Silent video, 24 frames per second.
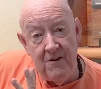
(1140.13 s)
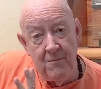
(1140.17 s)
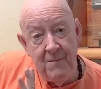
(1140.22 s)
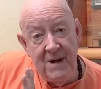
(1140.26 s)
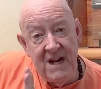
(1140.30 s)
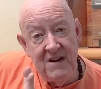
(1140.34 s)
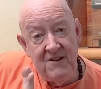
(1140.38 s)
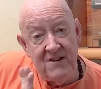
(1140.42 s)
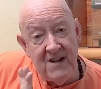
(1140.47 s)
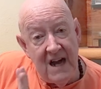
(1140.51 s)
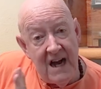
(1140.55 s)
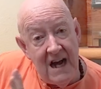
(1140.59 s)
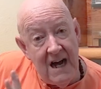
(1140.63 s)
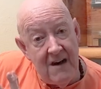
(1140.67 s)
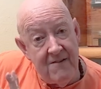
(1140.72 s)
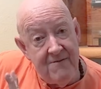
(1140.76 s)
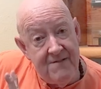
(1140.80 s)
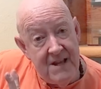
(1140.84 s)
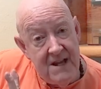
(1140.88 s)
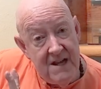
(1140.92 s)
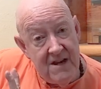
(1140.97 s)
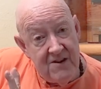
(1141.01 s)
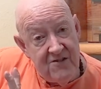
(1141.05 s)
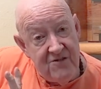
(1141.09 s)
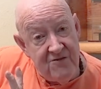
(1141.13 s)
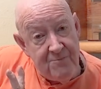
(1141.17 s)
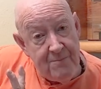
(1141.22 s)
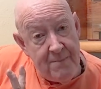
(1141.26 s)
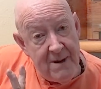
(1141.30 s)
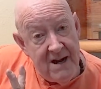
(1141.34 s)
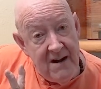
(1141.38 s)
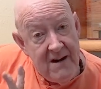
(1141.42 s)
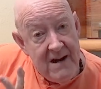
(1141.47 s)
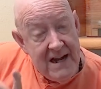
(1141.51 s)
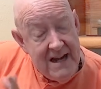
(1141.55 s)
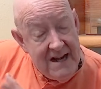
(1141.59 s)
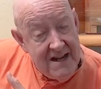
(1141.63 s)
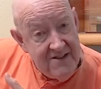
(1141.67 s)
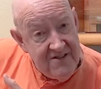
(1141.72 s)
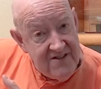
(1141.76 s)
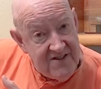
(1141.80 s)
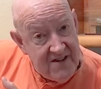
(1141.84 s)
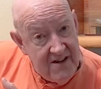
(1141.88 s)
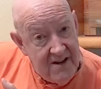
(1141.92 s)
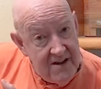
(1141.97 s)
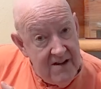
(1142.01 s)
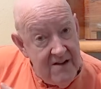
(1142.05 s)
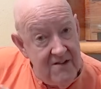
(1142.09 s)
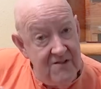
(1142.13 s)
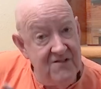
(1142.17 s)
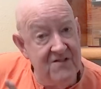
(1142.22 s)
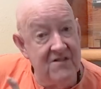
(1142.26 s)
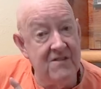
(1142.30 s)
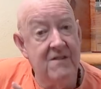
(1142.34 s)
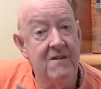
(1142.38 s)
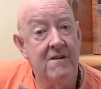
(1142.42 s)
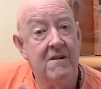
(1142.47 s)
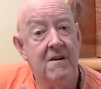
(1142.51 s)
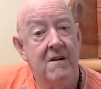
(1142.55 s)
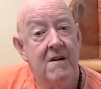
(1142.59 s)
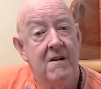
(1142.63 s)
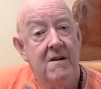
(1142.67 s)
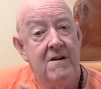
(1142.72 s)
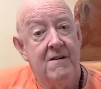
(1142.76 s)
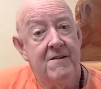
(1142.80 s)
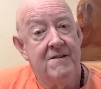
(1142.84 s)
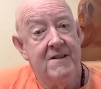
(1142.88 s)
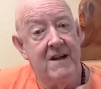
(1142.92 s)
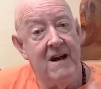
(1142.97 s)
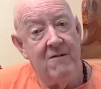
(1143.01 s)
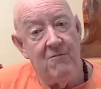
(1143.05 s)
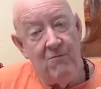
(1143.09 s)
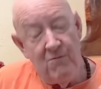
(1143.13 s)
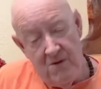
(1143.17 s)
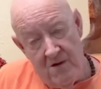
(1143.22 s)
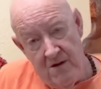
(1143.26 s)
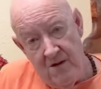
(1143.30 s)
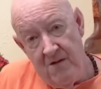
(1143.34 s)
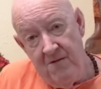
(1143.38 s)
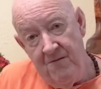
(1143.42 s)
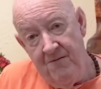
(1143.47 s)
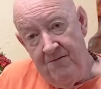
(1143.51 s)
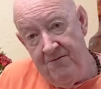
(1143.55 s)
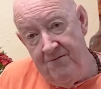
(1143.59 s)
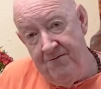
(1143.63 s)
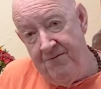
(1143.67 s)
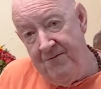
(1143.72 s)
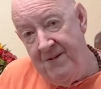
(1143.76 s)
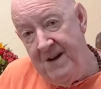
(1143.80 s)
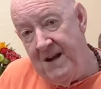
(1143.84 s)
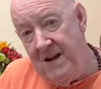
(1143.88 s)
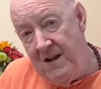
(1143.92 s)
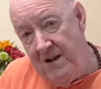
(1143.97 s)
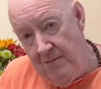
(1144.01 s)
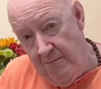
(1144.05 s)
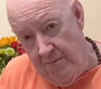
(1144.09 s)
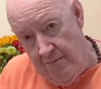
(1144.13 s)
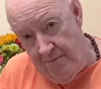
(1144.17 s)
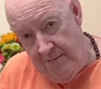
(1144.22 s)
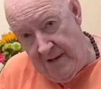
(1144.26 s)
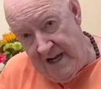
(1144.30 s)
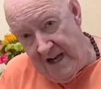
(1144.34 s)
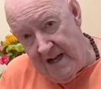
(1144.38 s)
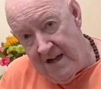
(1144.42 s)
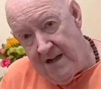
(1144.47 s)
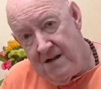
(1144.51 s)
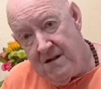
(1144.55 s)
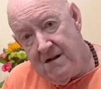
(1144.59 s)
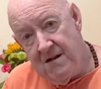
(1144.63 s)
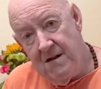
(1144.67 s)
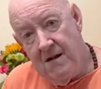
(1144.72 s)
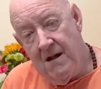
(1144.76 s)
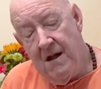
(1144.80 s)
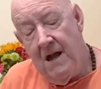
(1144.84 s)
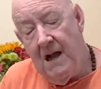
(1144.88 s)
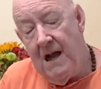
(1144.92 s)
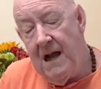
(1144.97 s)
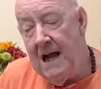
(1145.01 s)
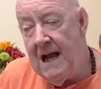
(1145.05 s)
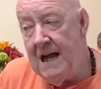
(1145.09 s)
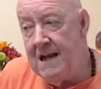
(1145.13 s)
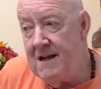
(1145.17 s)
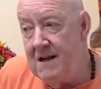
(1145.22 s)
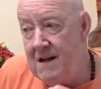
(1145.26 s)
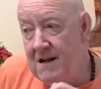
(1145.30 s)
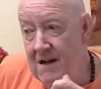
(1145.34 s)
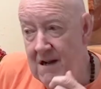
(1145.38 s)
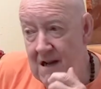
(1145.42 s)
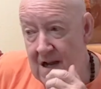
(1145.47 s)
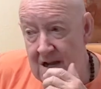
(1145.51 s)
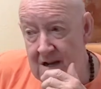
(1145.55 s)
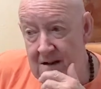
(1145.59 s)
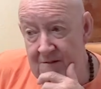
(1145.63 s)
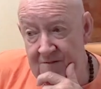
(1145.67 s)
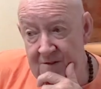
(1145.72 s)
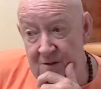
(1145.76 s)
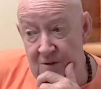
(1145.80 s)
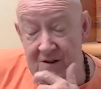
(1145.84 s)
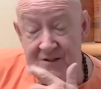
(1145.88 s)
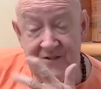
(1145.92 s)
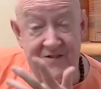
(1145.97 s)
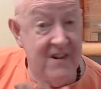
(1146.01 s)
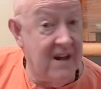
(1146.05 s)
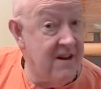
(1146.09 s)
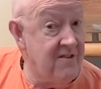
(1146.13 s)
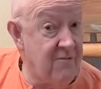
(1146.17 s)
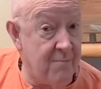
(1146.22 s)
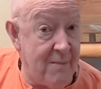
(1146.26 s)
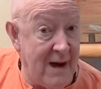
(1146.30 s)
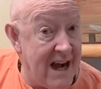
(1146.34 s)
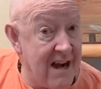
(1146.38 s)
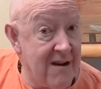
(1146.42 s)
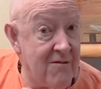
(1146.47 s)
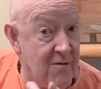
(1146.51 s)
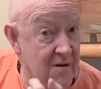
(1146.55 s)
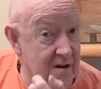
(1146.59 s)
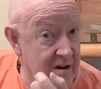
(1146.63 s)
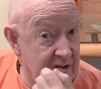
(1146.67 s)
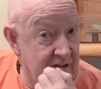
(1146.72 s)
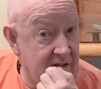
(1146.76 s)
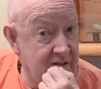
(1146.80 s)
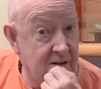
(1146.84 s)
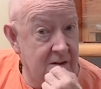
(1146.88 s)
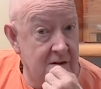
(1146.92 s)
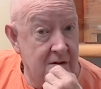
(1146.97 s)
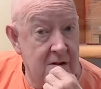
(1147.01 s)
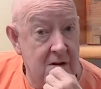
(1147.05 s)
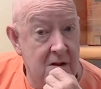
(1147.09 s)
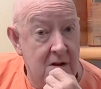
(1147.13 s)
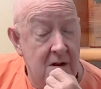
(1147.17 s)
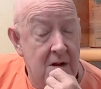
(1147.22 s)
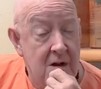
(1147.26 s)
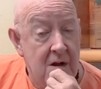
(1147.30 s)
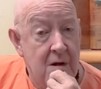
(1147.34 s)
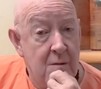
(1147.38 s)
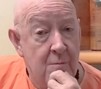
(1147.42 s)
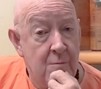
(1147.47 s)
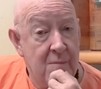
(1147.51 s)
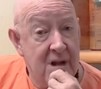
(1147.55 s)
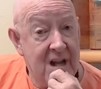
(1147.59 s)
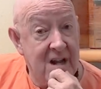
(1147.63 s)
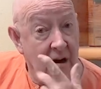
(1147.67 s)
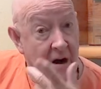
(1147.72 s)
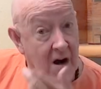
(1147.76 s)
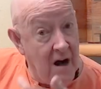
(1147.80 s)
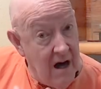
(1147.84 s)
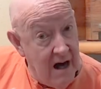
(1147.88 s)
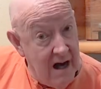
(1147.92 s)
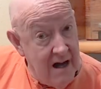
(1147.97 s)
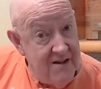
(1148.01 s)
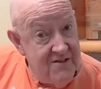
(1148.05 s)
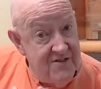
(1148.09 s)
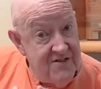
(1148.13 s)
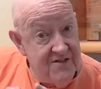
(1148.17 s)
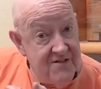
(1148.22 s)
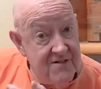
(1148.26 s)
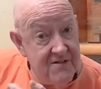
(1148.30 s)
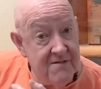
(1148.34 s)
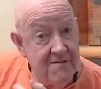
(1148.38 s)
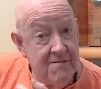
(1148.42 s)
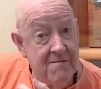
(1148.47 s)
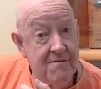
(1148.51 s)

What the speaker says: me to have the experiences that will fill me. And of course, that's backwards. Because